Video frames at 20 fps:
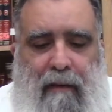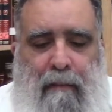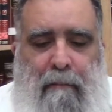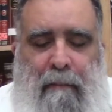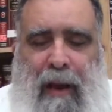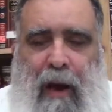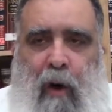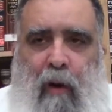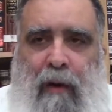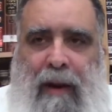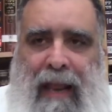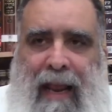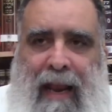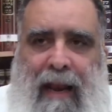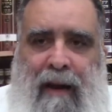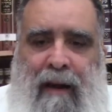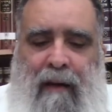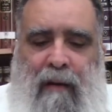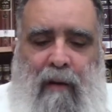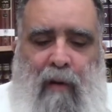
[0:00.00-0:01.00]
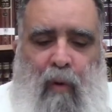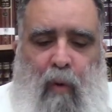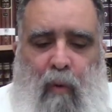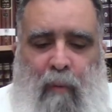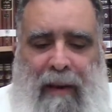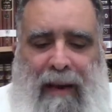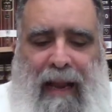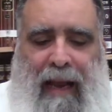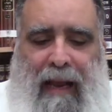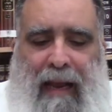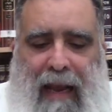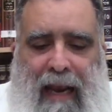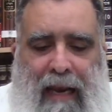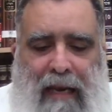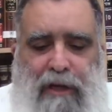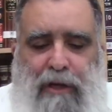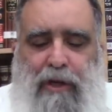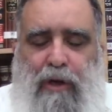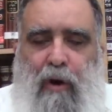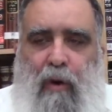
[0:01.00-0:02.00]
meonen,
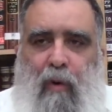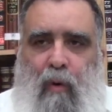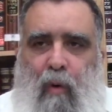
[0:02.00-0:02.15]
umenachesh,